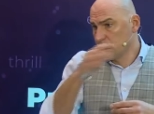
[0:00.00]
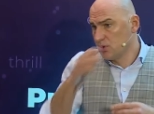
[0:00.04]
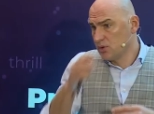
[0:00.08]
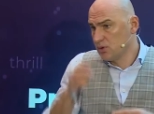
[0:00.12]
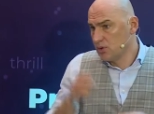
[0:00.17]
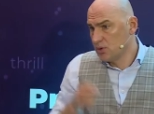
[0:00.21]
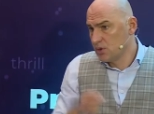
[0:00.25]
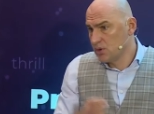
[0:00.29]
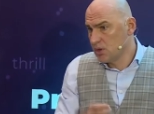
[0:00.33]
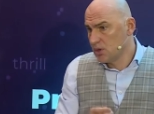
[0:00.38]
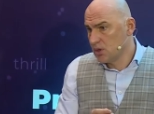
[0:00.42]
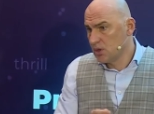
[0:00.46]

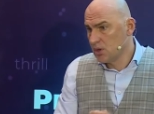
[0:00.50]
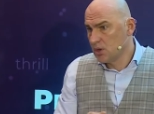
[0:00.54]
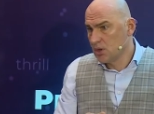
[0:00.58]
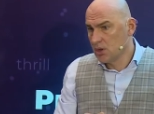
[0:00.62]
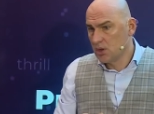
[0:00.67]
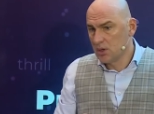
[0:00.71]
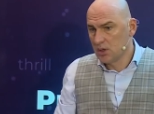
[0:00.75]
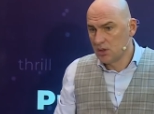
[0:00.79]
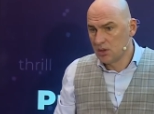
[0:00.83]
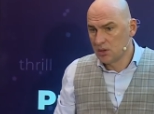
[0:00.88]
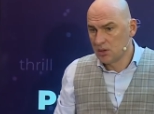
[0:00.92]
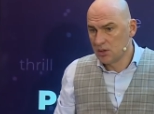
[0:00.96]
Can you give an
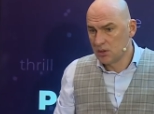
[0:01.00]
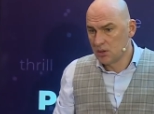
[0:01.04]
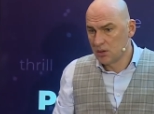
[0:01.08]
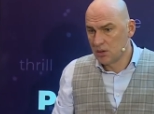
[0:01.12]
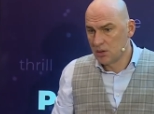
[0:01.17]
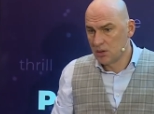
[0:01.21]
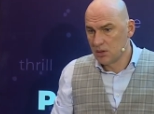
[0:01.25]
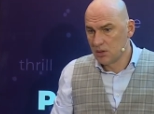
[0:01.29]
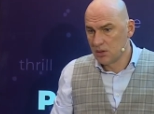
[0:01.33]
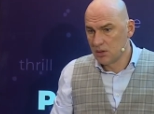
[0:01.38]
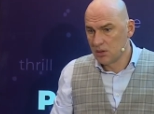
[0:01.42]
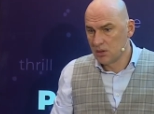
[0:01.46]
example?
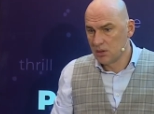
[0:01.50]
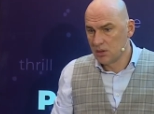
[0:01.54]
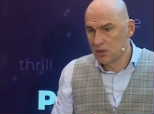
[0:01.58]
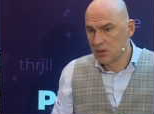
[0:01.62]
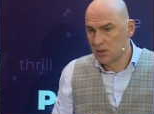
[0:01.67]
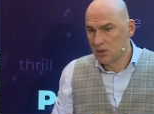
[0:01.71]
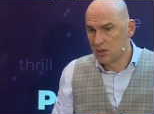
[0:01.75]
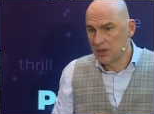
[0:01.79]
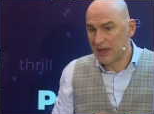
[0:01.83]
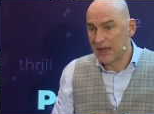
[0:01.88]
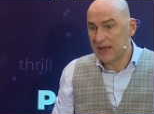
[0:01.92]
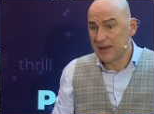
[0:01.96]

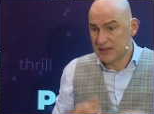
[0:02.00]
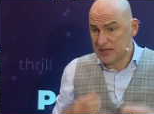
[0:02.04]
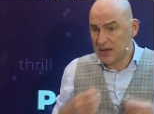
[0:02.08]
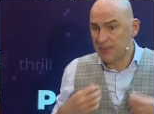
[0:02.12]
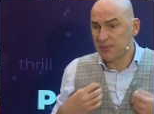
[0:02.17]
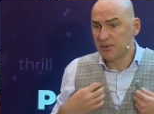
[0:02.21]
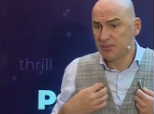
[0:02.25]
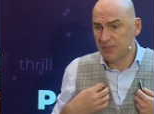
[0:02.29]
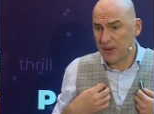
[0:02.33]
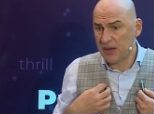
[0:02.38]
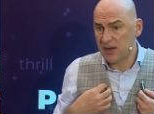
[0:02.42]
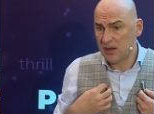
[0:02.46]
please?
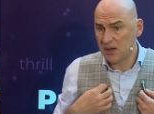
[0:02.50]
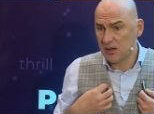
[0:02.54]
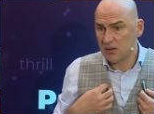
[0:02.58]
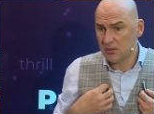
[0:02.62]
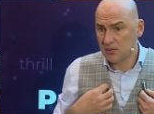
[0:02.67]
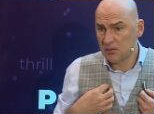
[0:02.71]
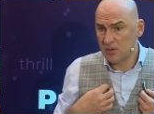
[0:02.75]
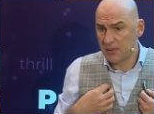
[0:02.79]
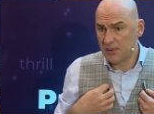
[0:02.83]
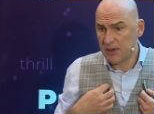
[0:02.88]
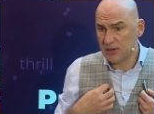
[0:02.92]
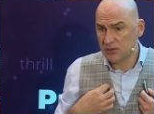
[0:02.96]
Example by,
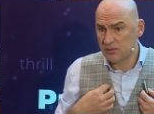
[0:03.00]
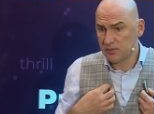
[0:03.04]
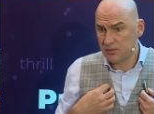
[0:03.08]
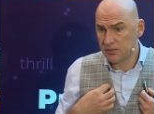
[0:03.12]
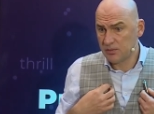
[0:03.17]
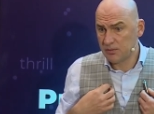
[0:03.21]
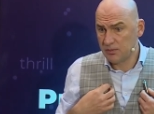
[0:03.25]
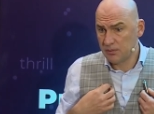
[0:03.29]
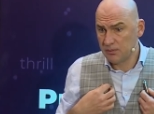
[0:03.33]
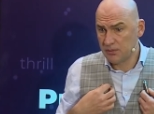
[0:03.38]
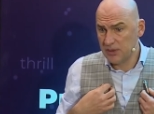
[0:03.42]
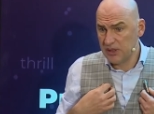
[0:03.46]
by
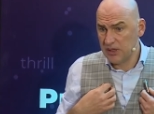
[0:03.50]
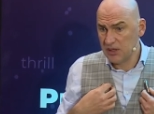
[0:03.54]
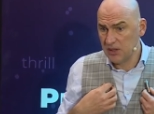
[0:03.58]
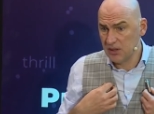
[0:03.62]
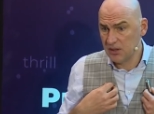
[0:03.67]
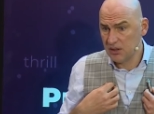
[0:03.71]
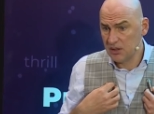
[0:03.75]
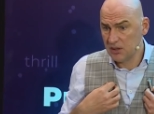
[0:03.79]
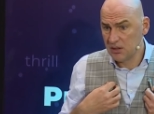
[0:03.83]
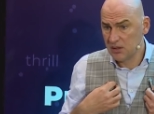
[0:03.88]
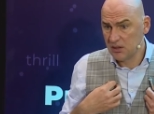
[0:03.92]
me?